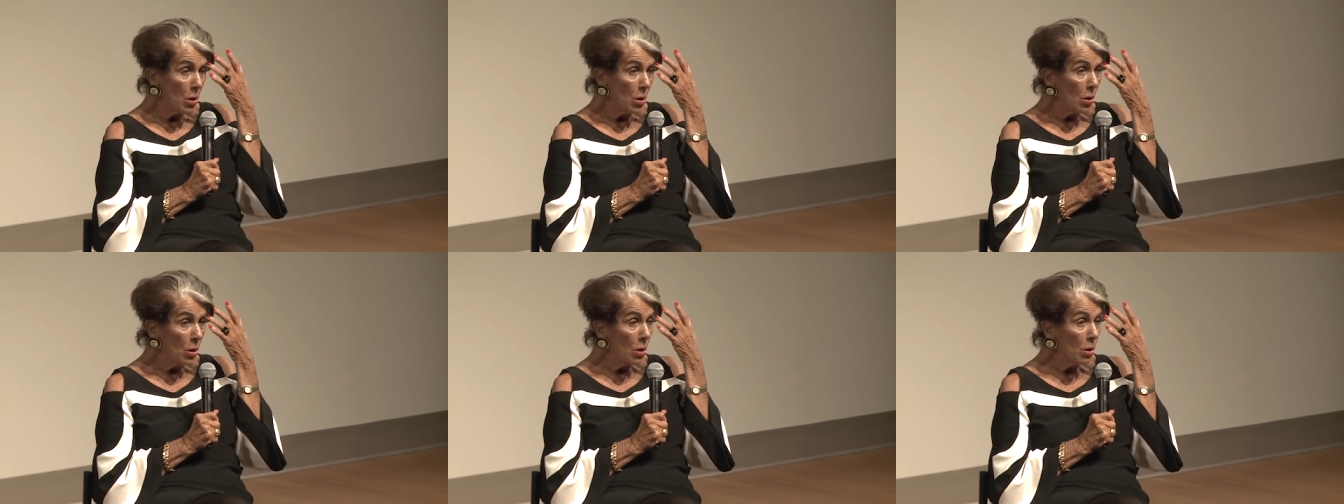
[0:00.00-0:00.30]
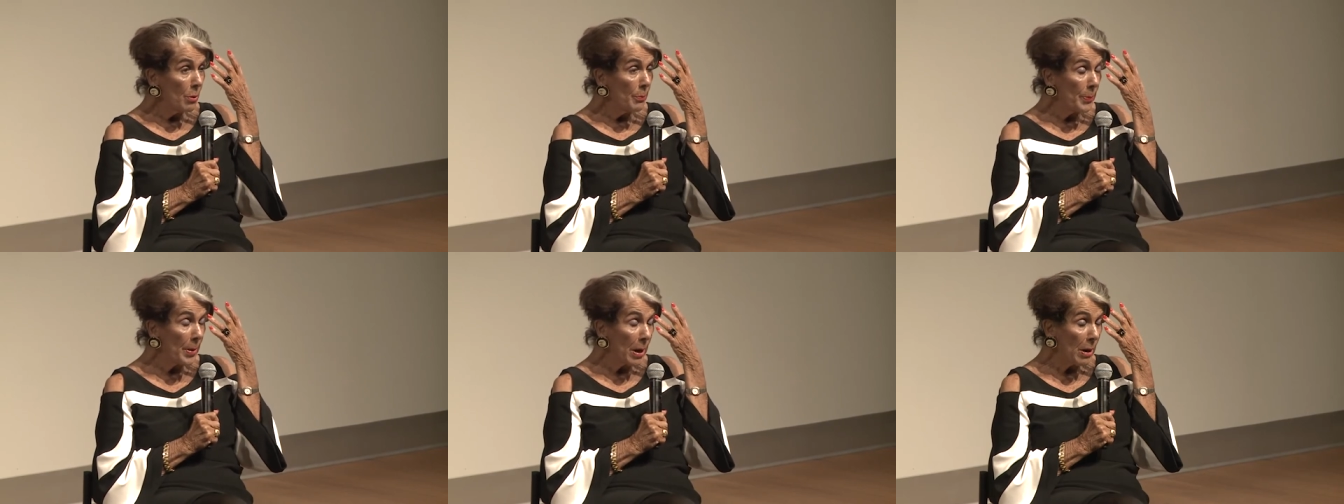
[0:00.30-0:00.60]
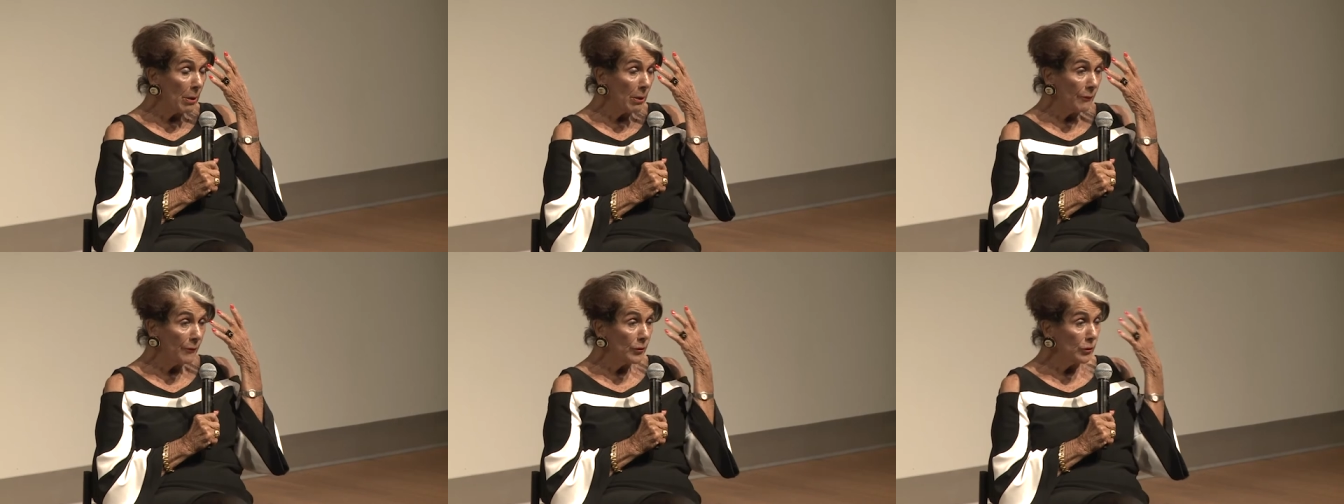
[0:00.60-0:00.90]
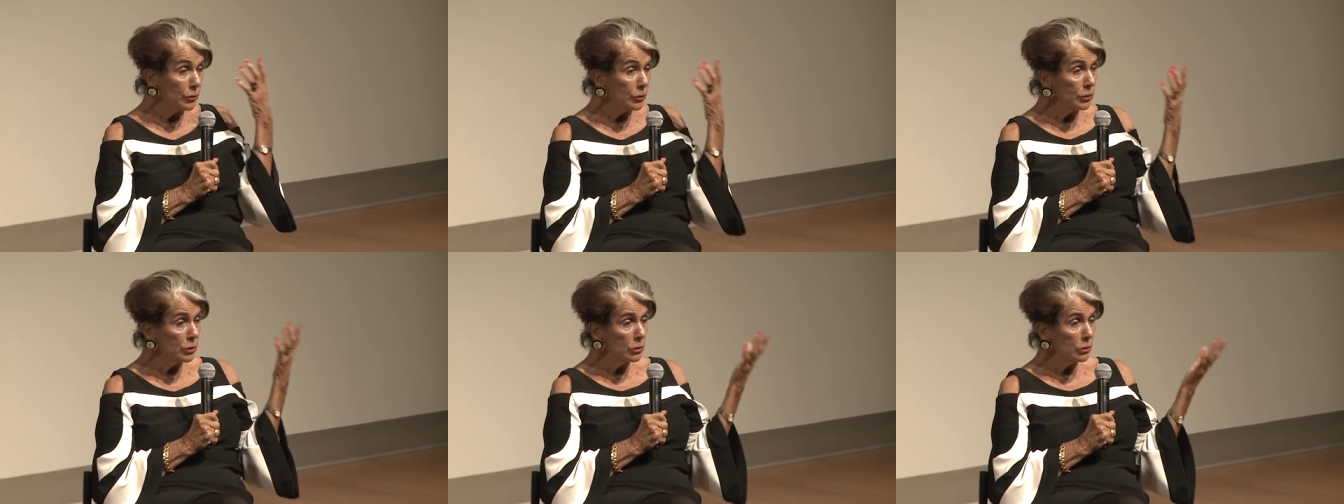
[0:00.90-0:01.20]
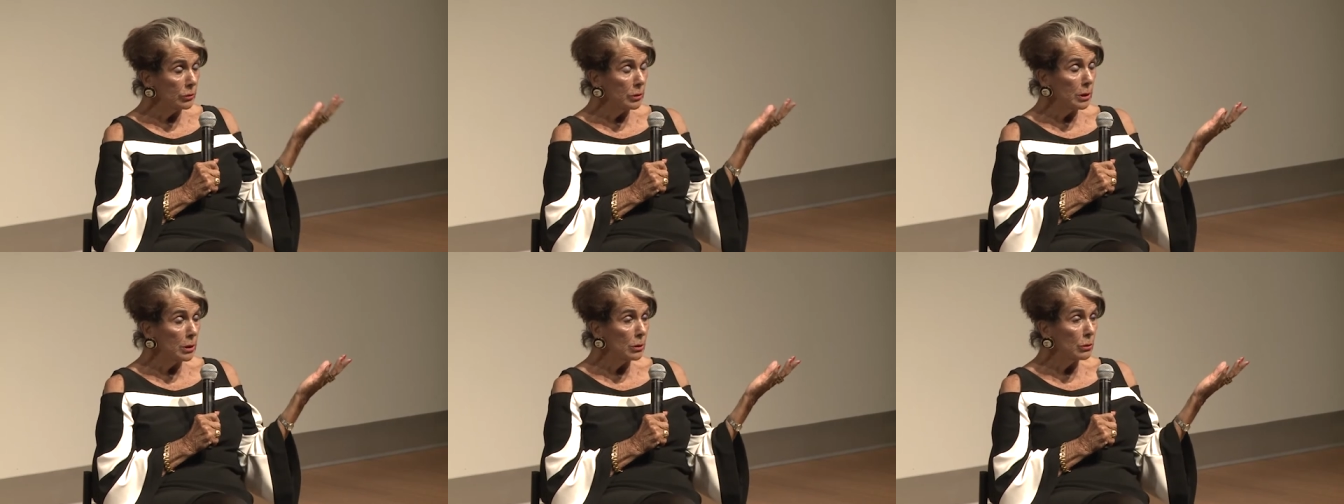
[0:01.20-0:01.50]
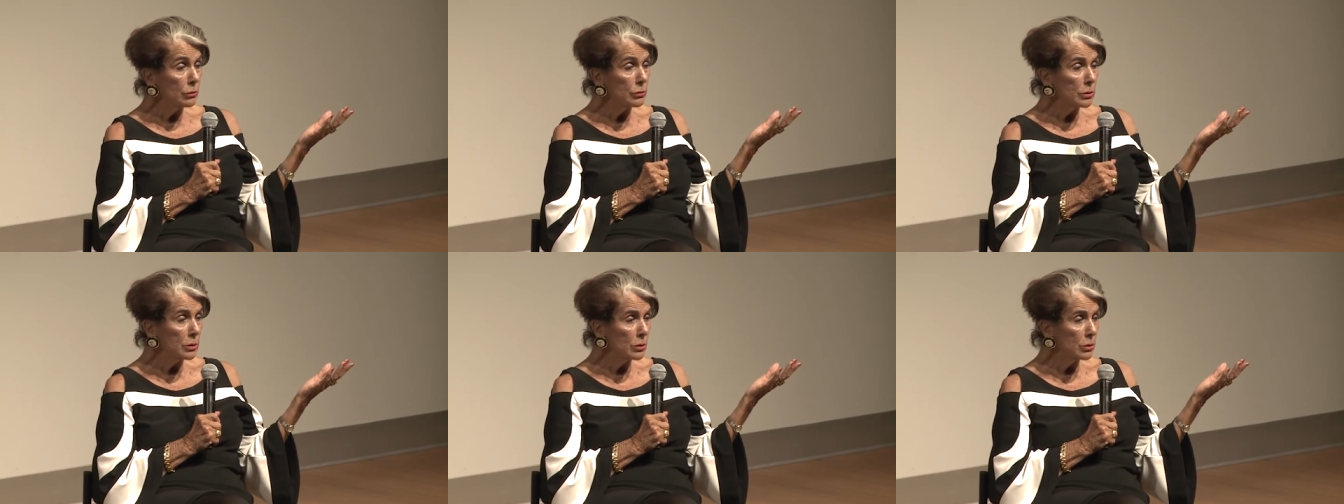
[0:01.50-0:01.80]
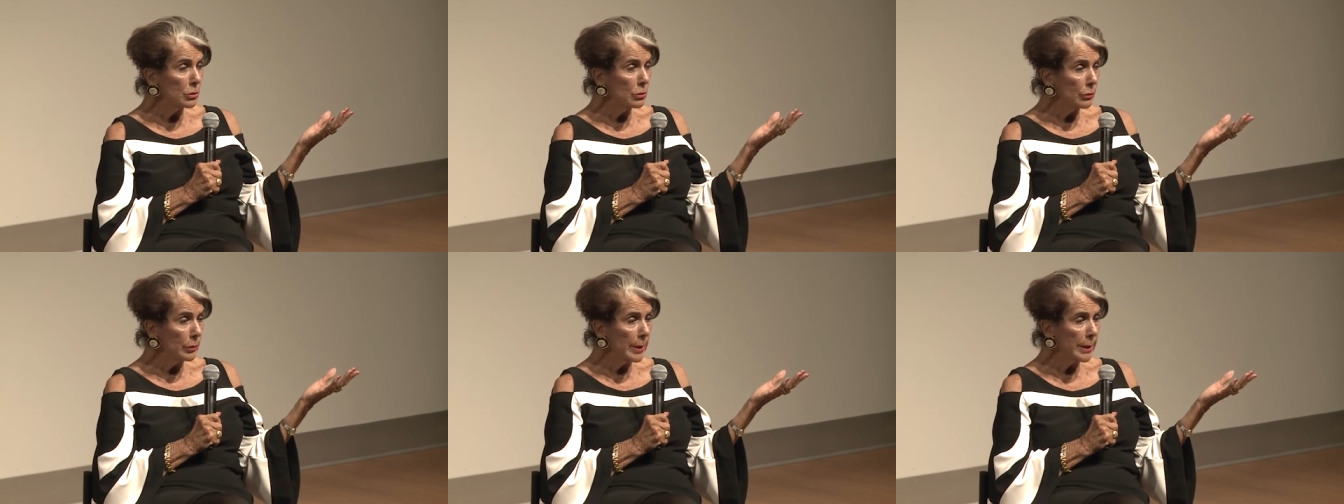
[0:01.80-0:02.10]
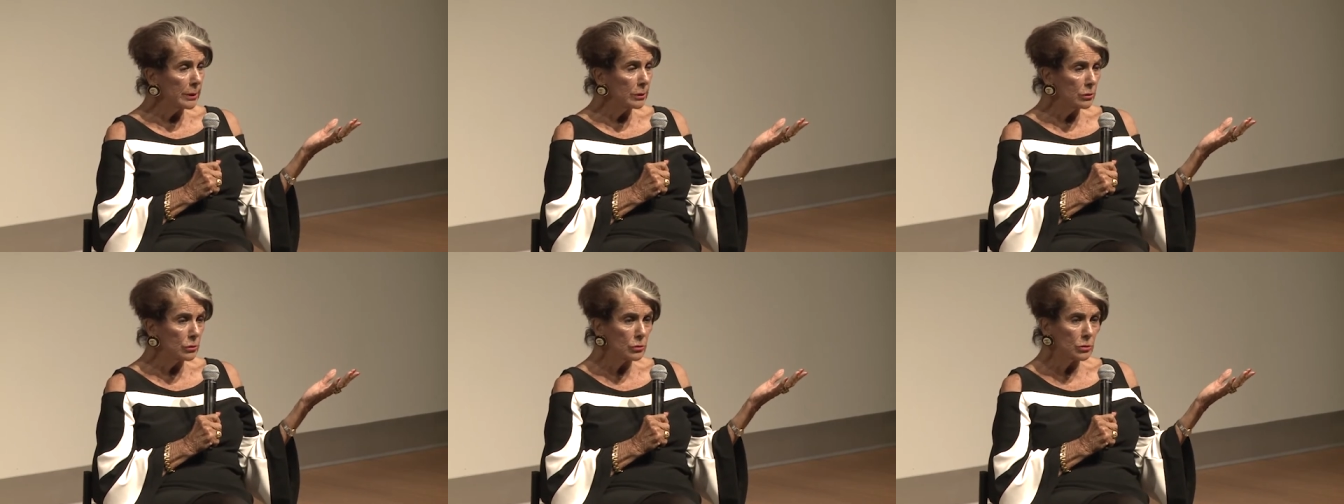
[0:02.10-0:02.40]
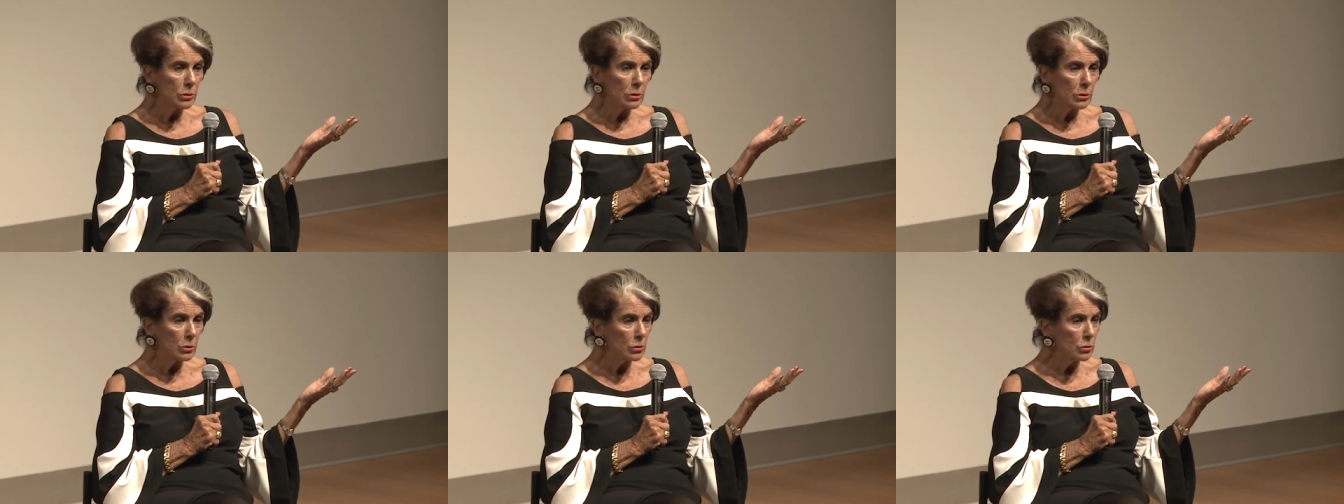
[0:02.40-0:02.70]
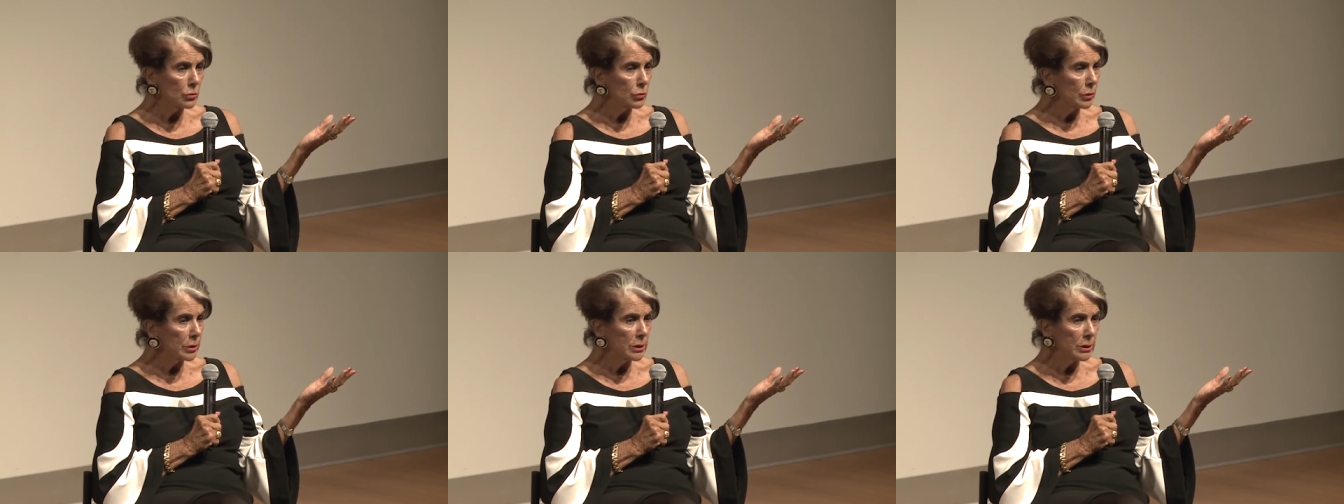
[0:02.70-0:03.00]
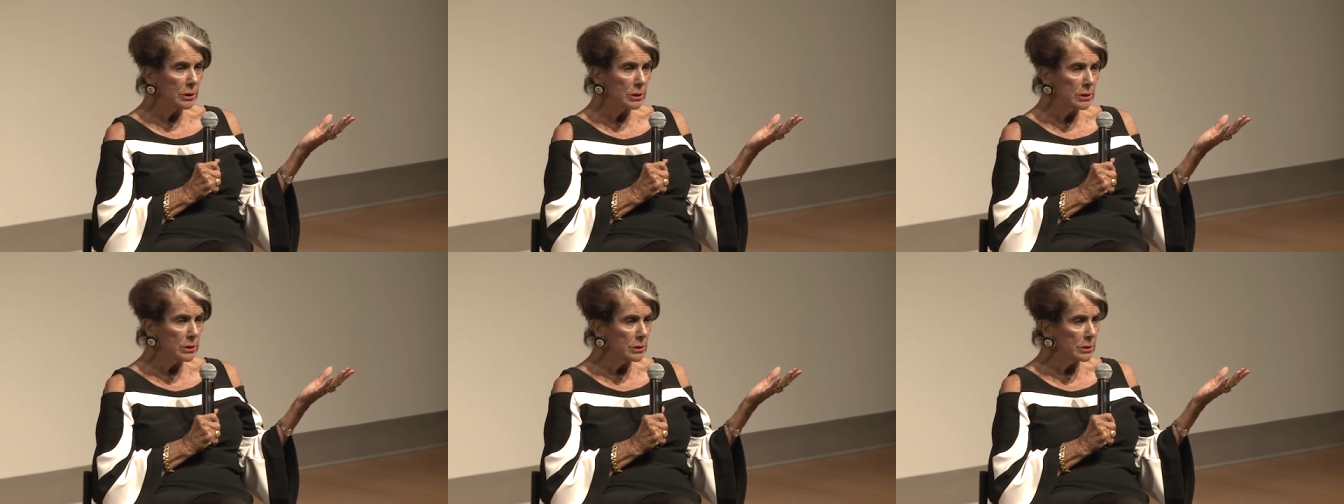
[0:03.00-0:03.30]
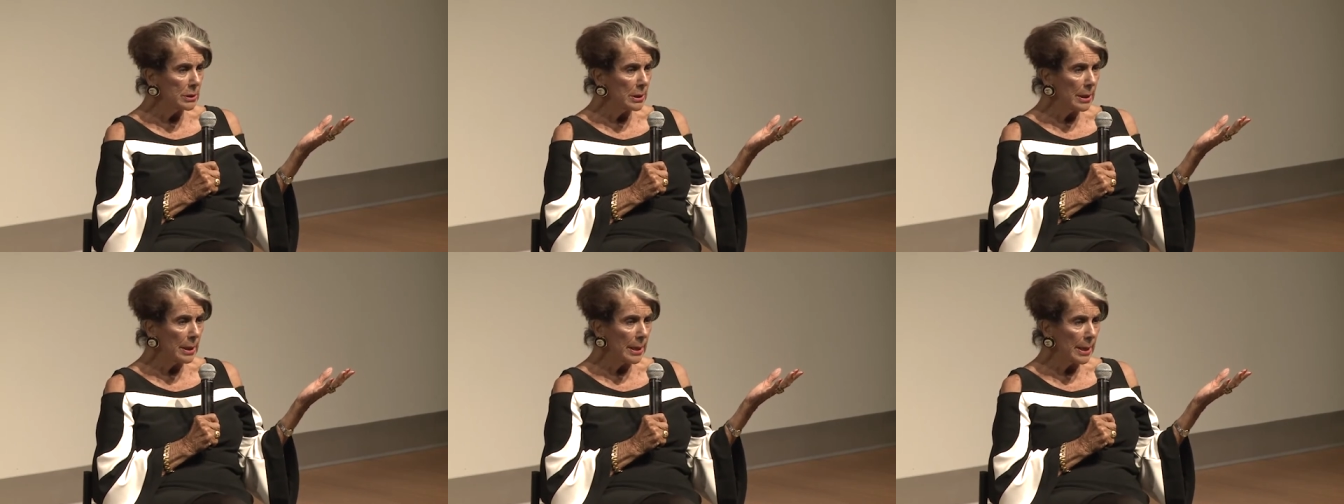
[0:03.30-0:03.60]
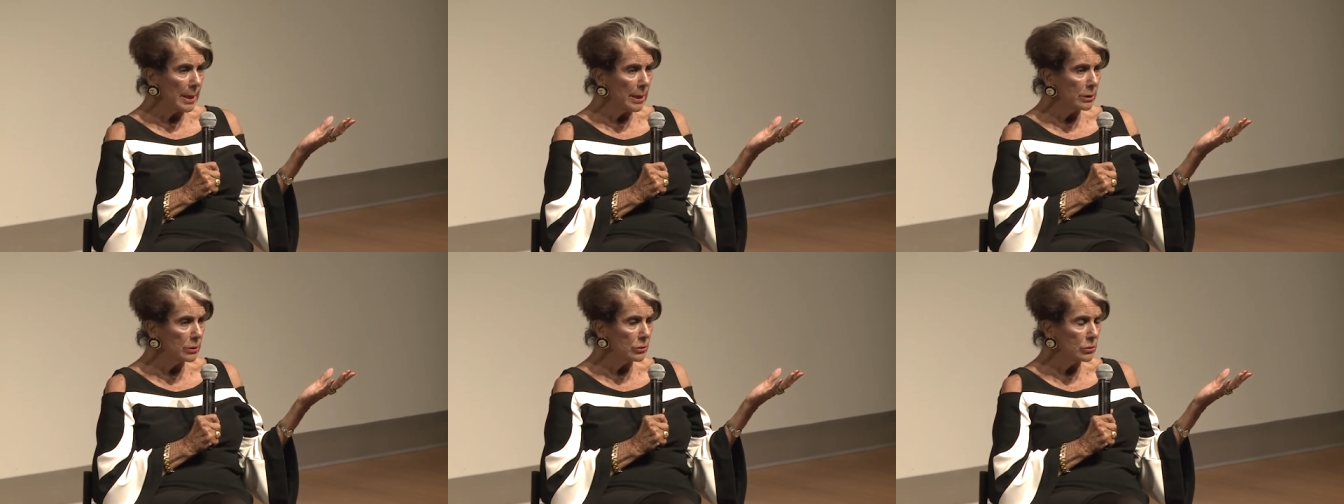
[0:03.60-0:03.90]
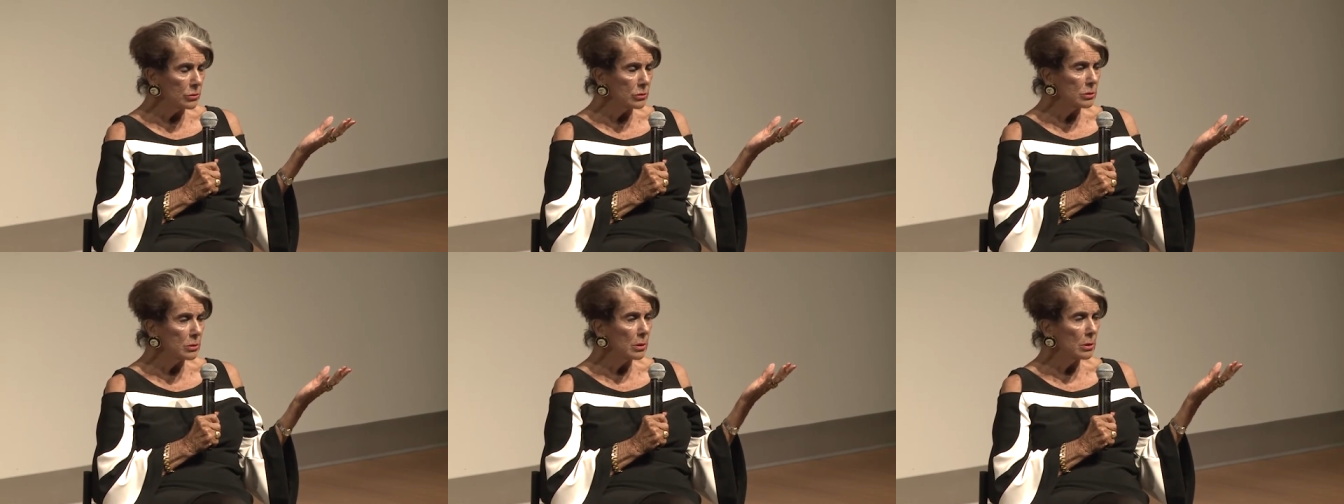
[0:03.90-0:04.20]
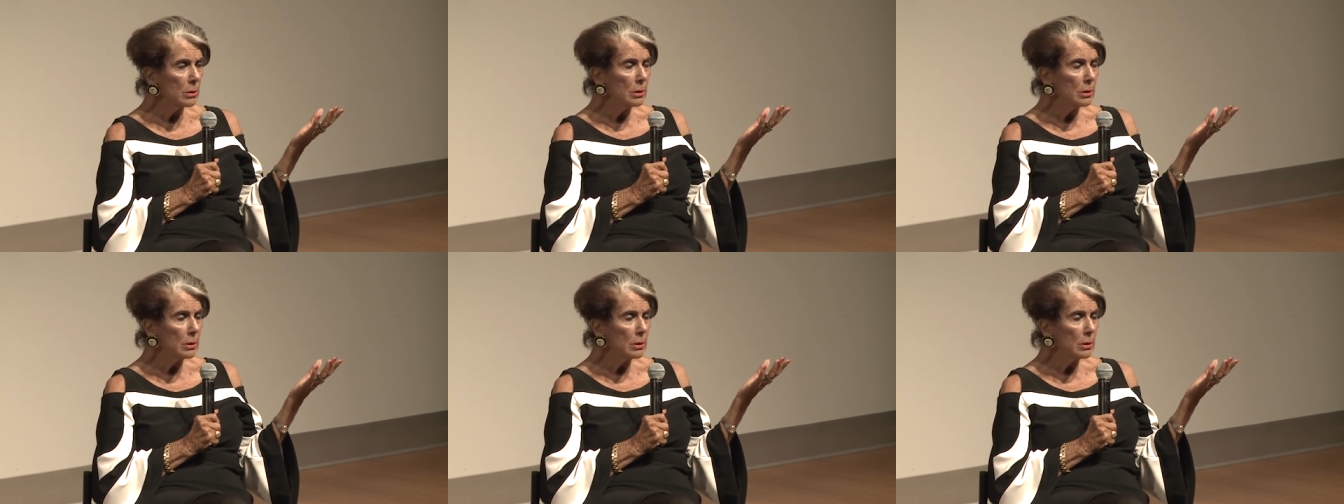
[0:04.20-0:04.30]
all-powerful studios and directors could treat these actors